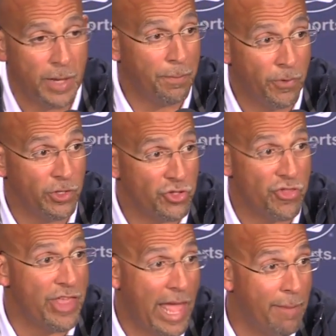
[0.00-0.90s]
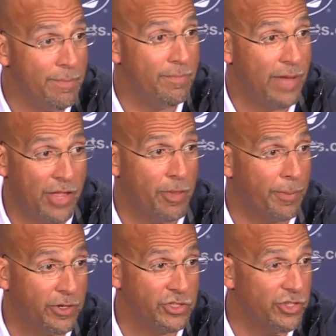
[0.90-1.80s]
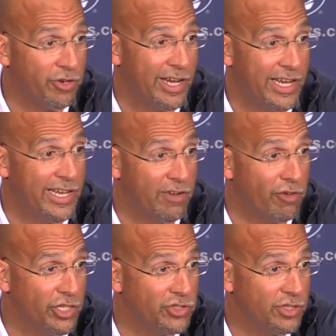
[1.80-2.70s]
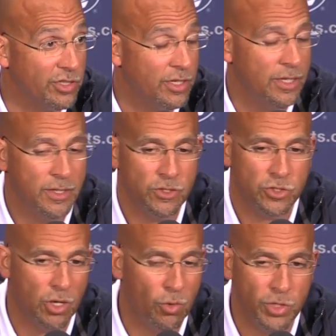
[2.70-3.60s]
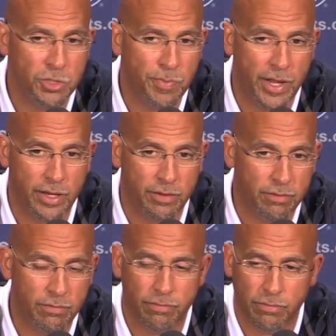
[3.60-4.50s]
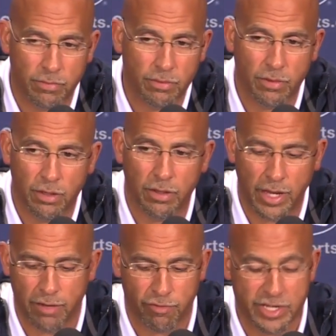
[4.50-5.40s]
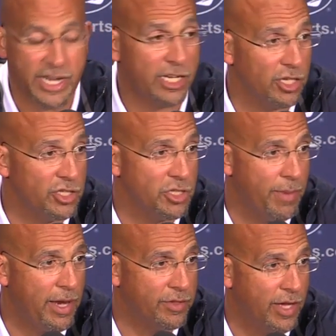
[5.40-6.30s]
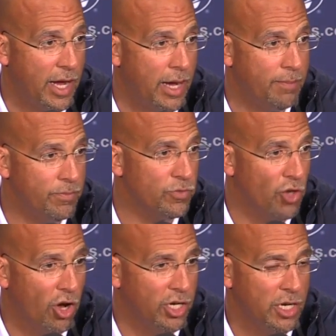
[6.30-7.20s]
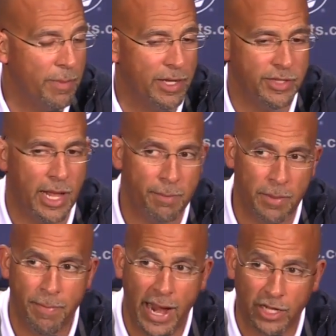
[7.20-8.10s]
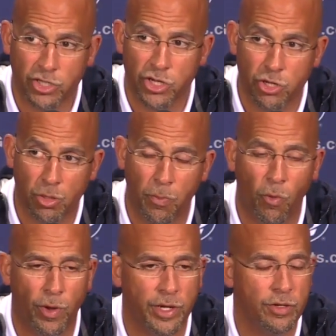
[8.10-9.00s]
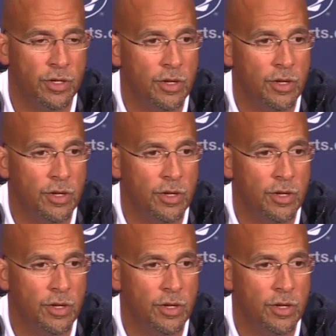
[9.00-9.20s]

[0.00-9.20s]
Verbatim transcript: it puts them and the person they're hitting at risk. So we spend a ridiculous amount of time talking about that. But back to your point,